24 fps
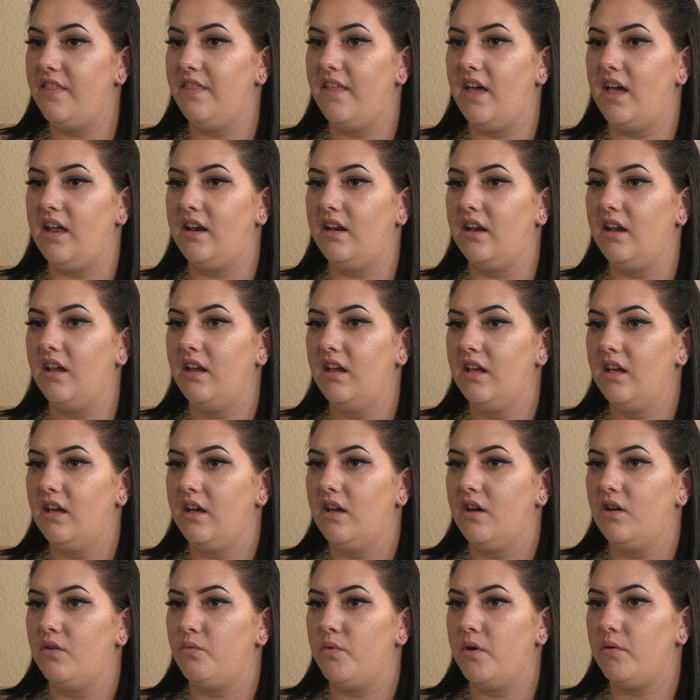And then
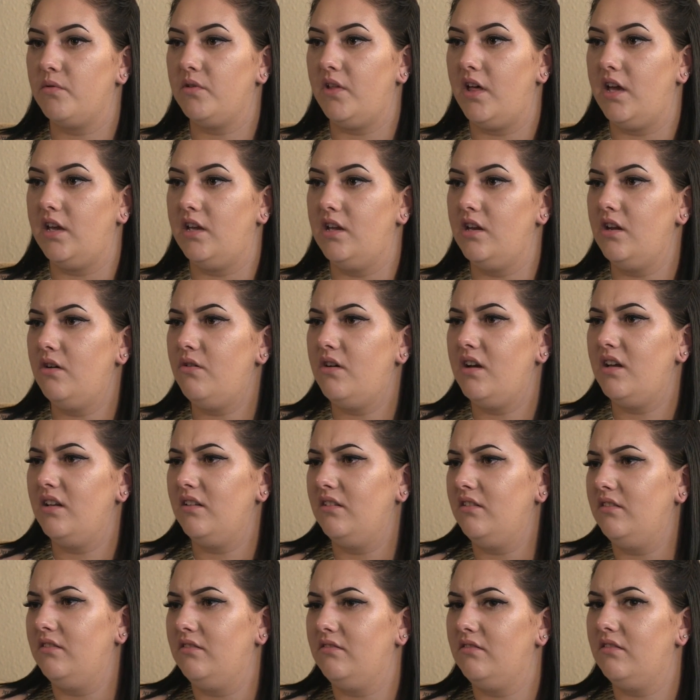we were like, you know
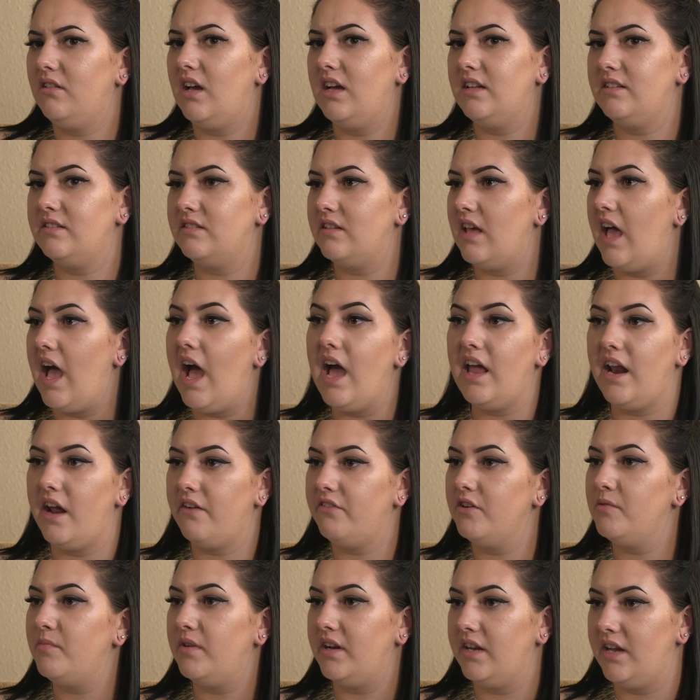what, let's add
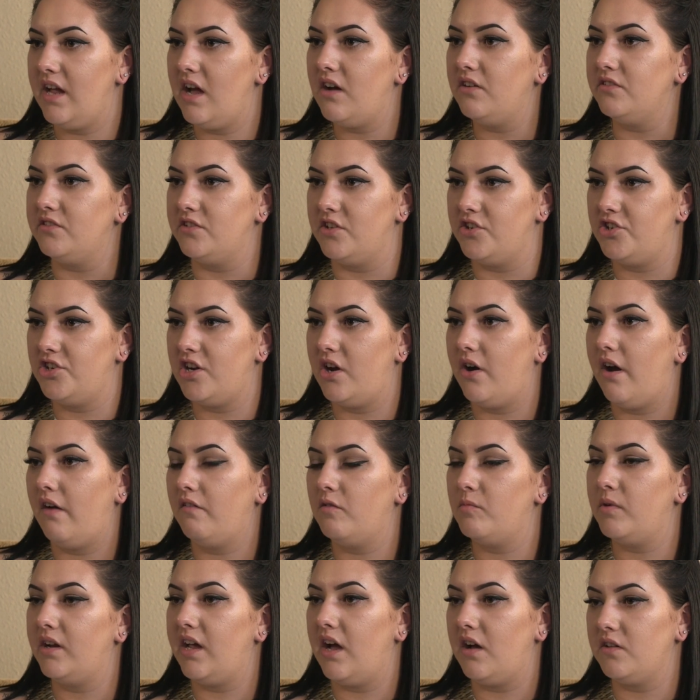everybody else to show
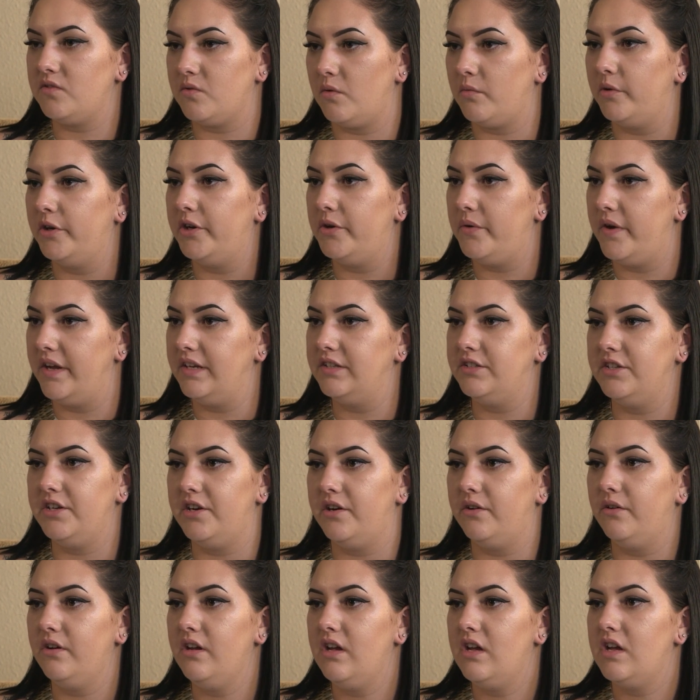everybody else what we're doing too.